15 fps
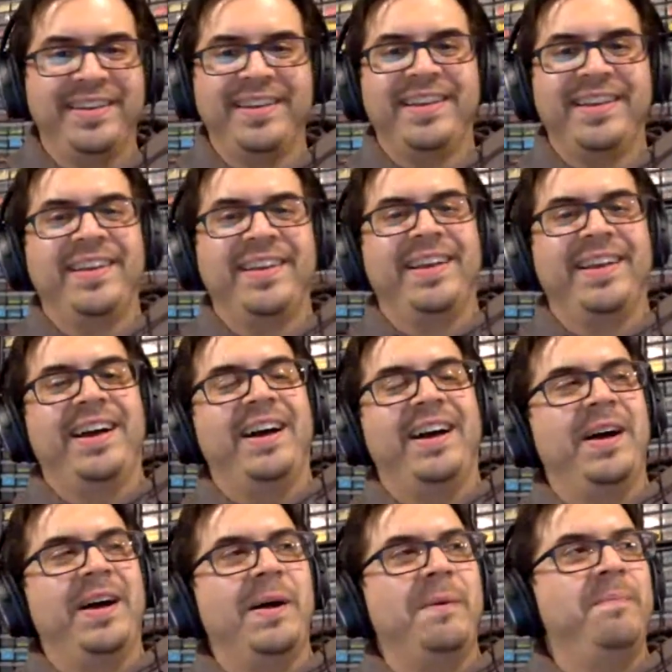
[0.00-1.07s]

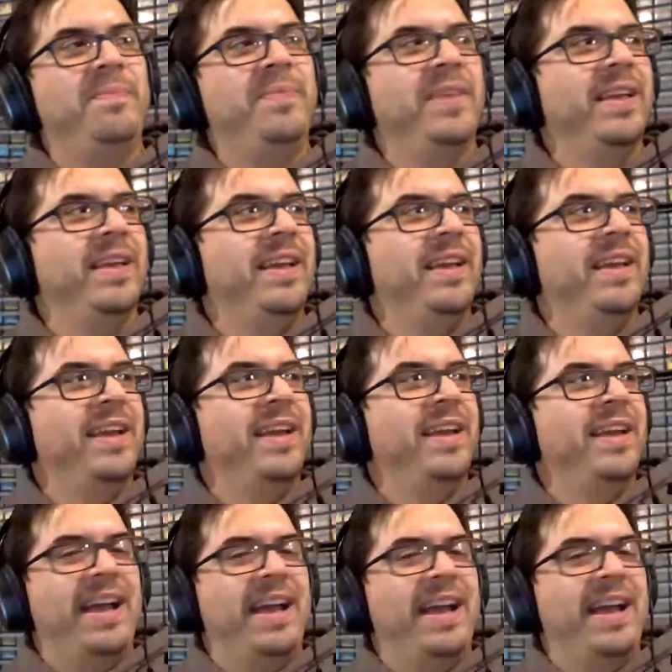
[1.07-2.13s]
Do when you're on
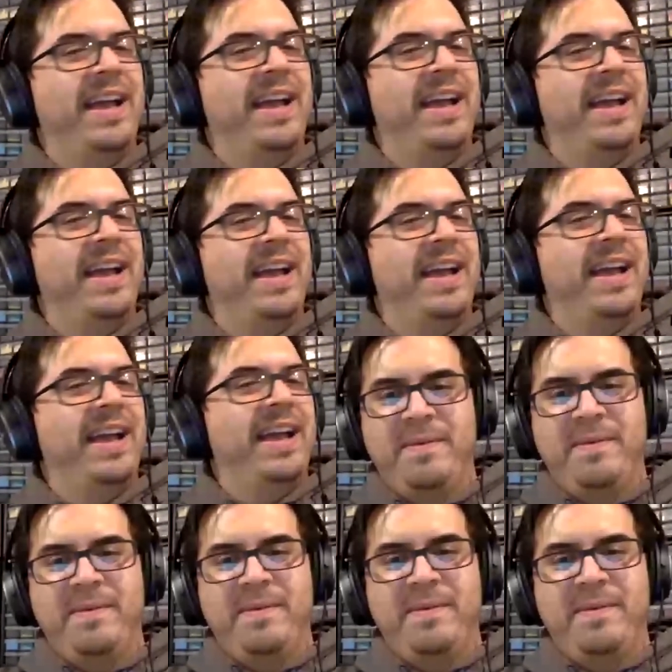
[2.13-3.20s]
vacation.
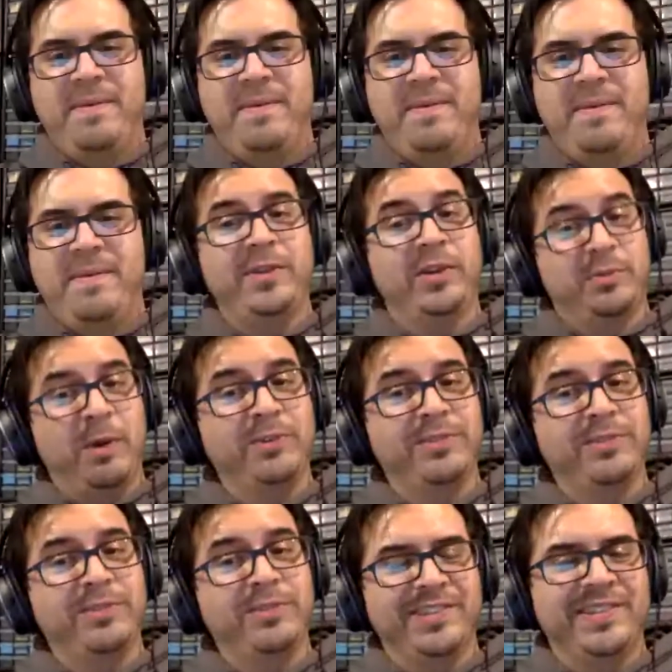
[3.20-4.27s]
Yeah, hey, that's what you're supposed to
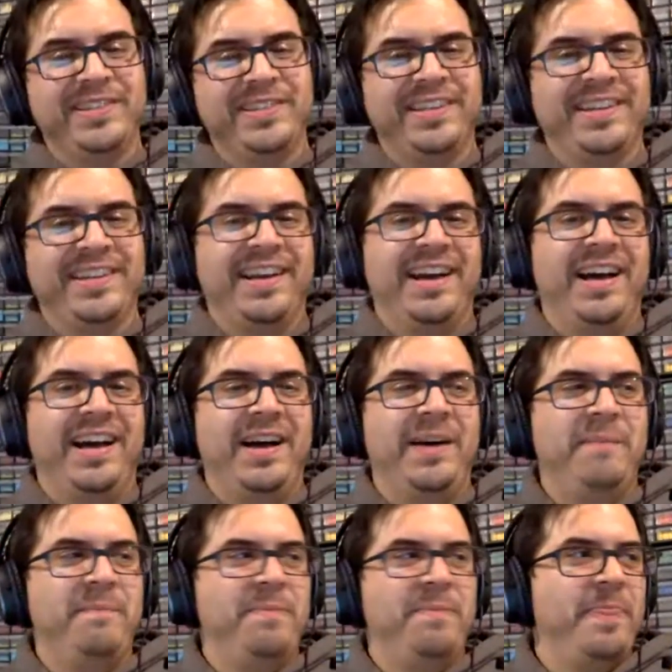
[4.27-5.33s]
do.
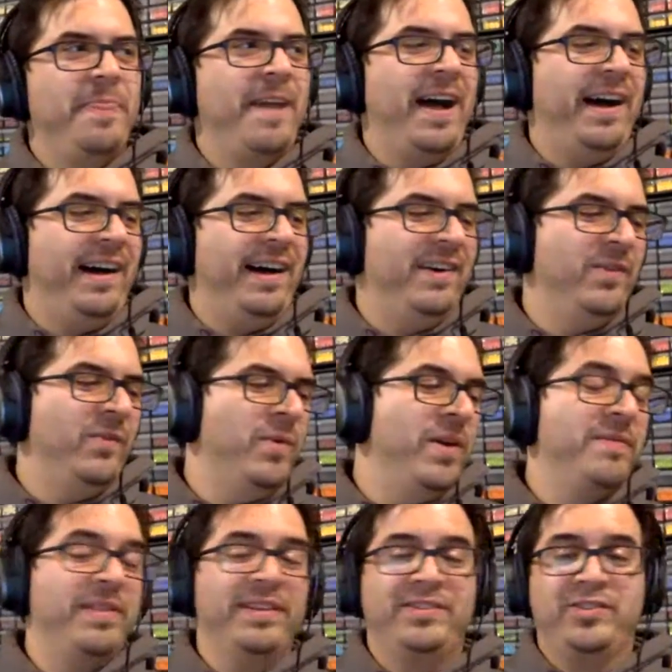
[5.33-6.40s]
One of
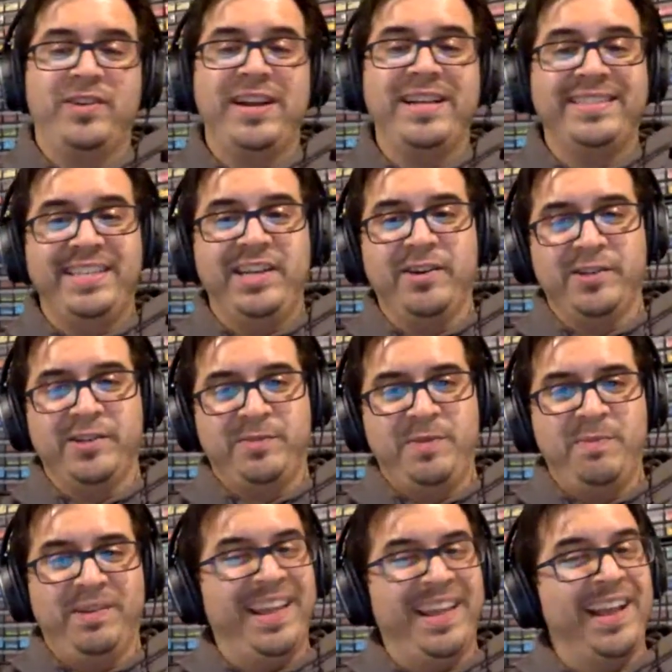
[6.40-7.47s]
the trade secrets: people at
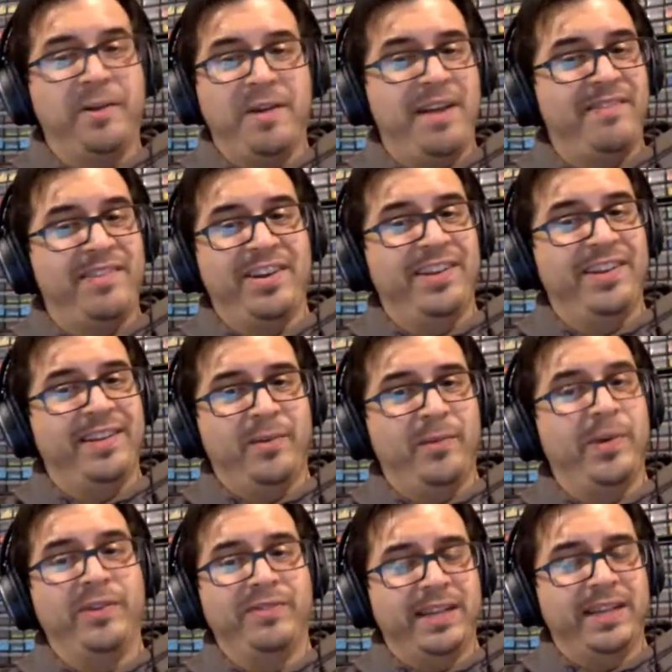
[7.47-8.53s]
Lego are not very good at real
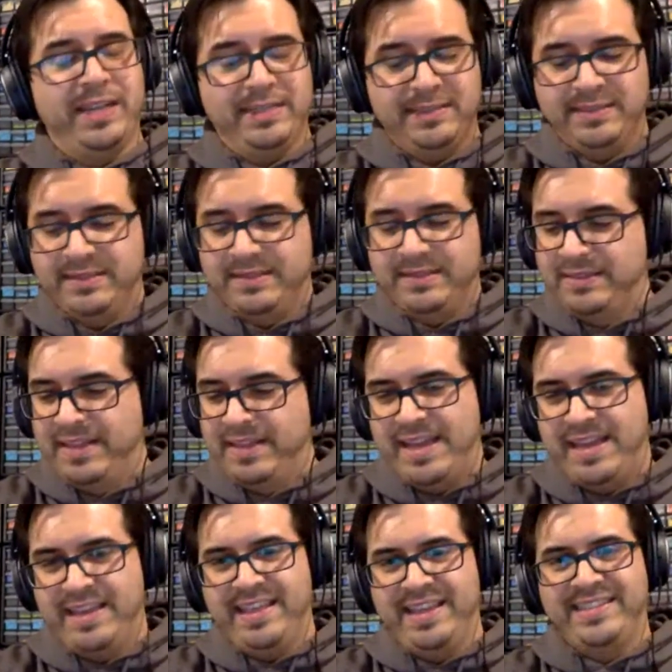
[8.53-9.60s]
vacations.
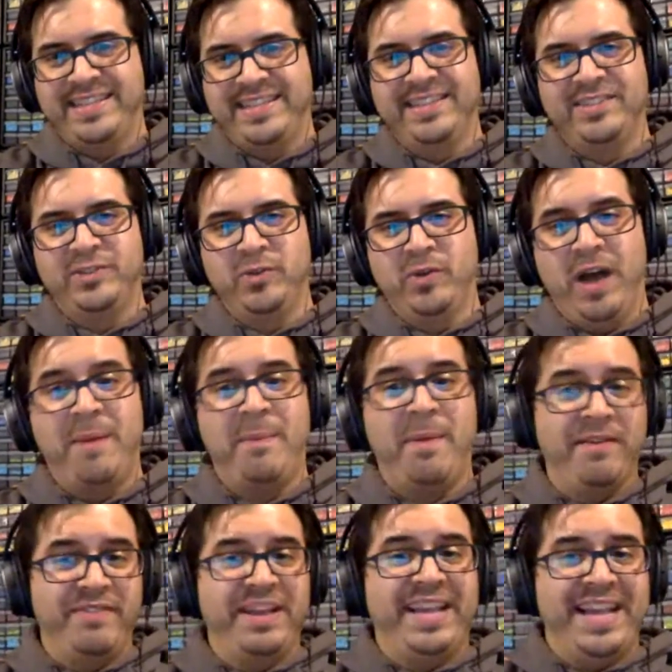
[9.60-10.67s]
They tend to, I'm on
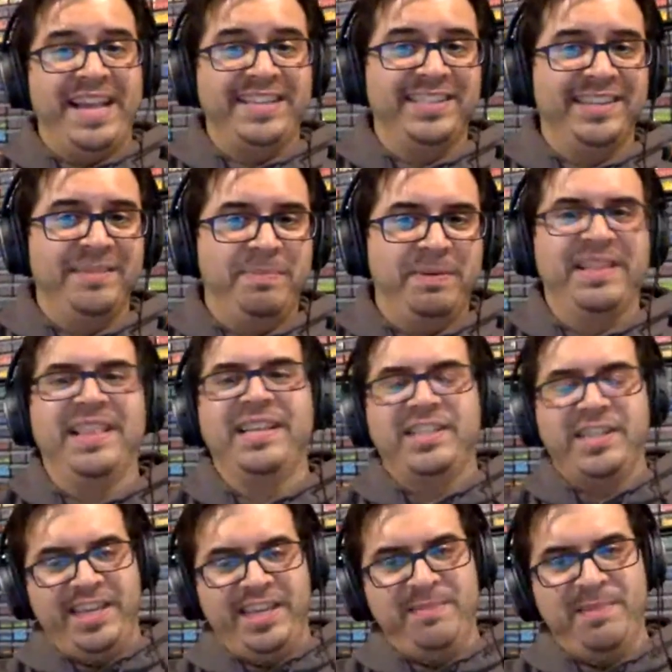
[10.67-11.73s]
vacation, but then they check
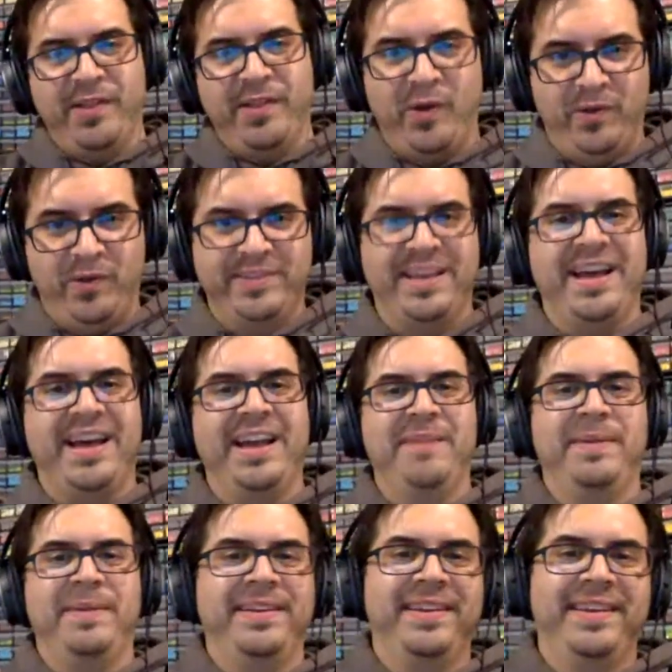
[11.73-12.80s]
email the whole time,
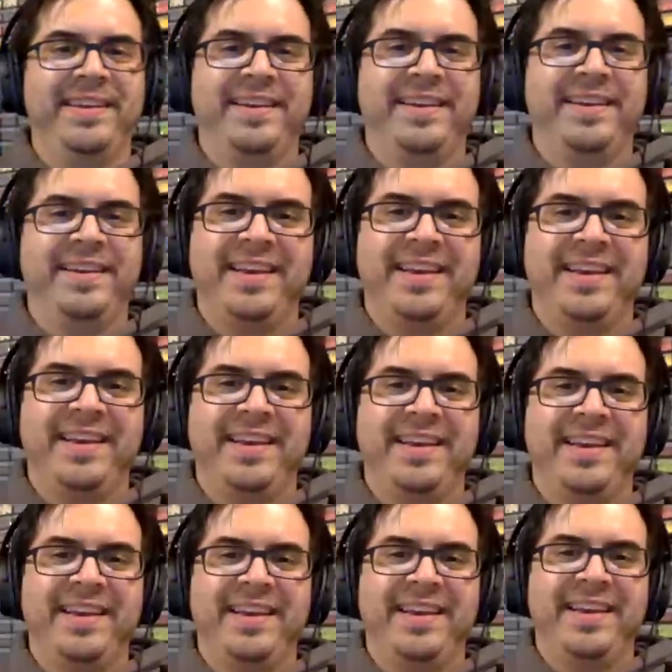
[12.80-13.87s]
and
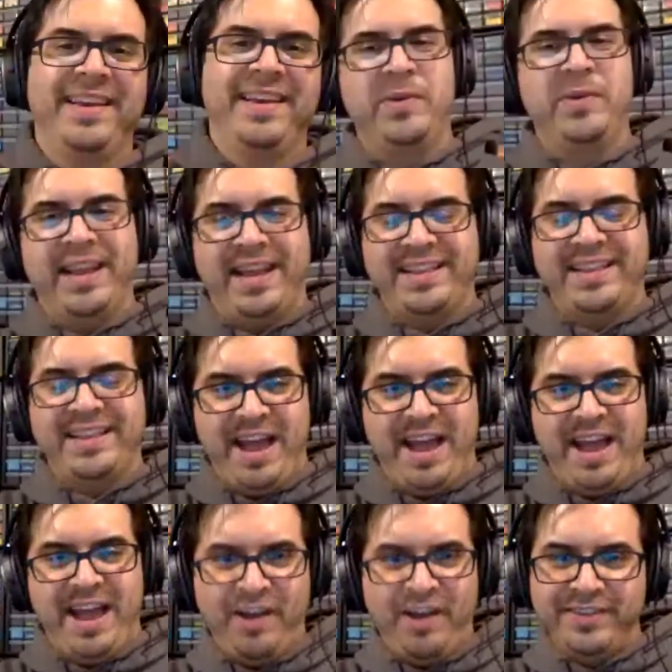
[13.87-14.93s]
you get like they're out of
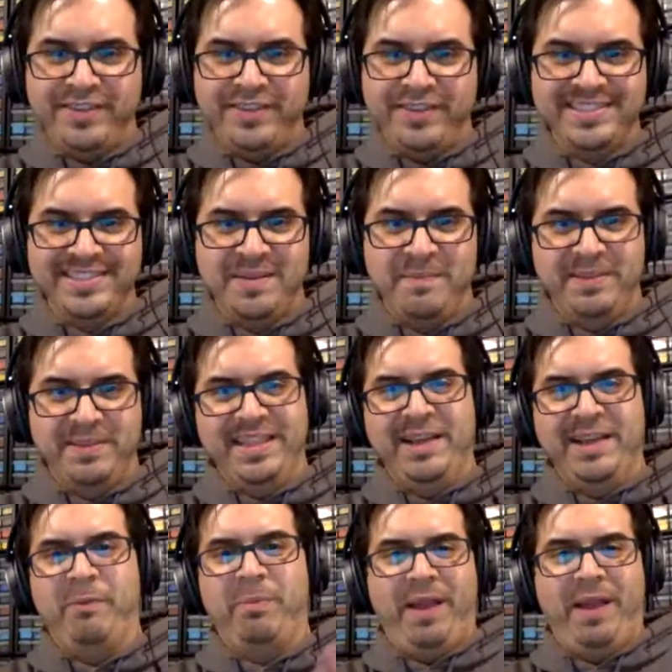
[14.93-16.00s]
office, but then they
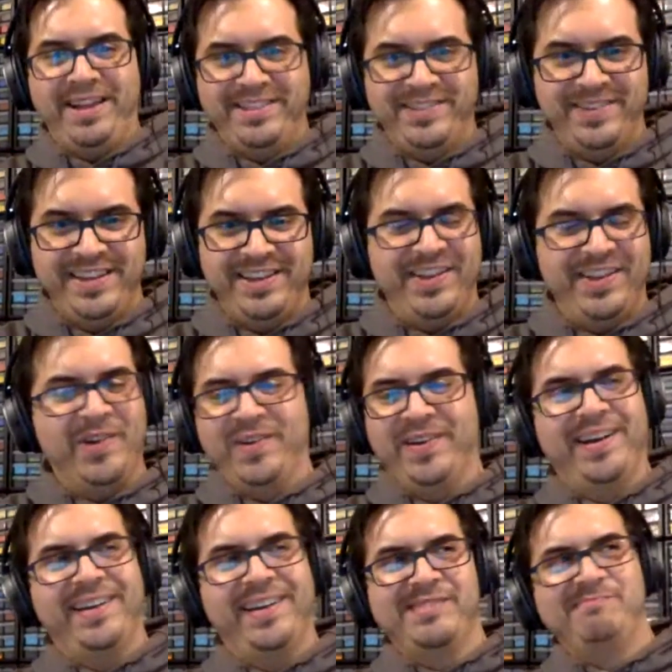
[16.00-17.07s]
reply to it, and you go,
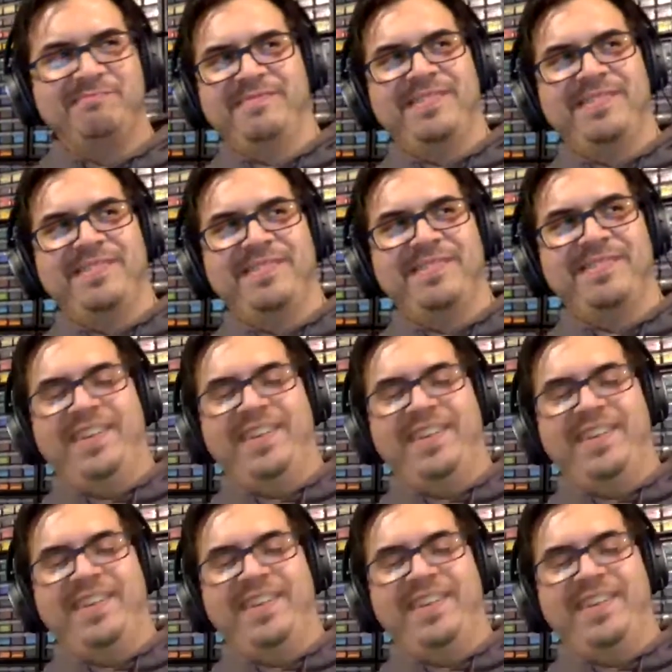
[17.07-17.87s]
okay.